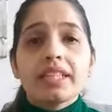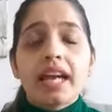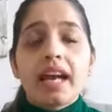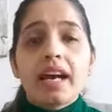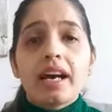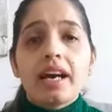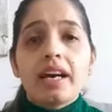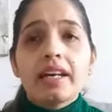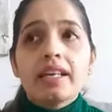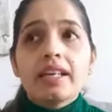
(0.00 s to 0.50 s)
they
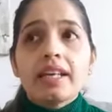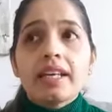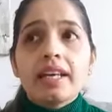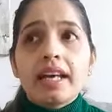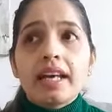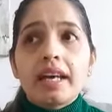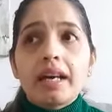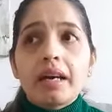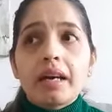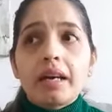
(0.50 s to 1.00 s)

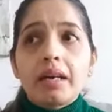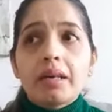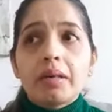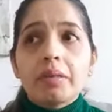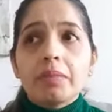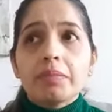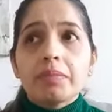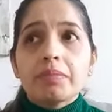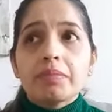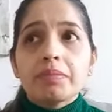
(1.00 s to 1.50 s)

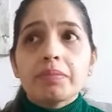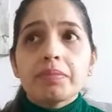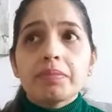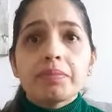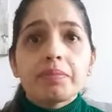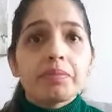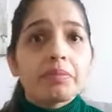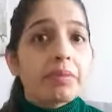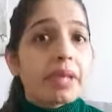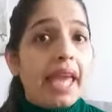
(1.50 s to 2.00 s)
are
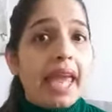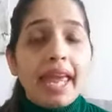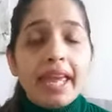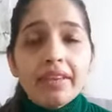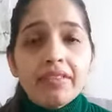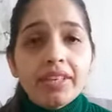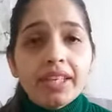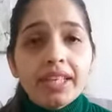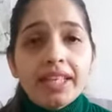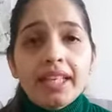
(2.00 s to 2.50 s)

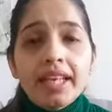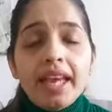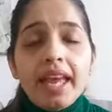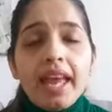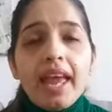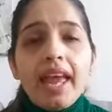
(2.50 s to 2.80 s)
behaving,